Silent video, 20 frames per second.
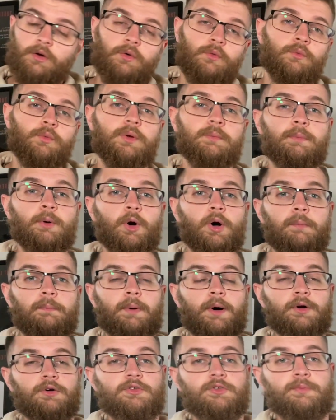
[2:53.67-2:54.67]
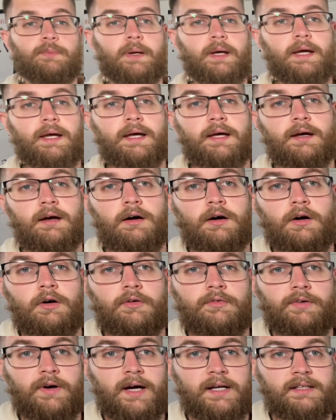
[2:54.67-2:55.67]
We bought a boxed pair
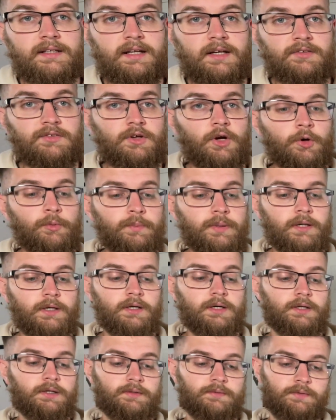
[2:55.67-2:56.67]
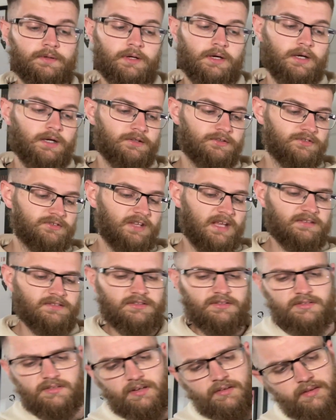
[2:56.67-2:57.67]
of Adidas Copa
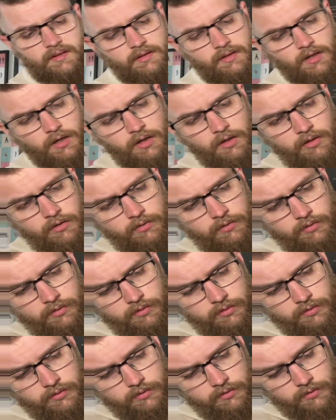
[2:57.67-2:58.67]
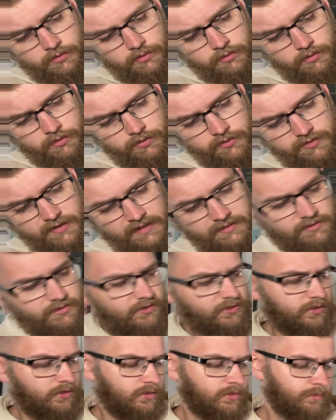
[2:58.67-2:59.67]
Sense, I think they are.
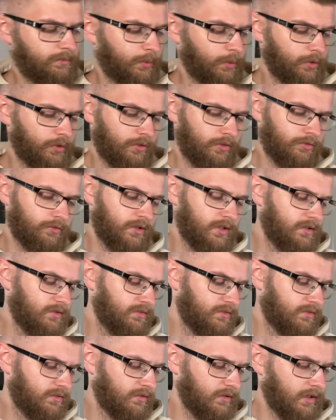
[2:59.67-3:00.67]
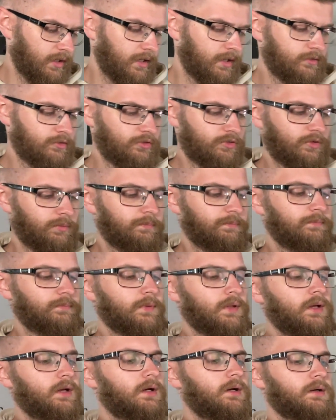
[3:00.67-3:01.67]
Sense 0.3s, just a
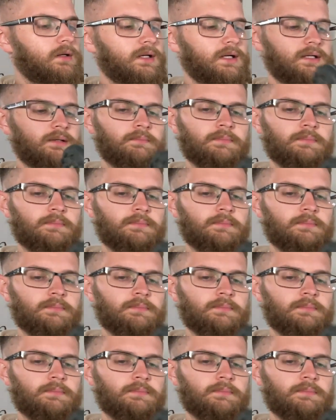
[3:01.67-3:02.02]
kind of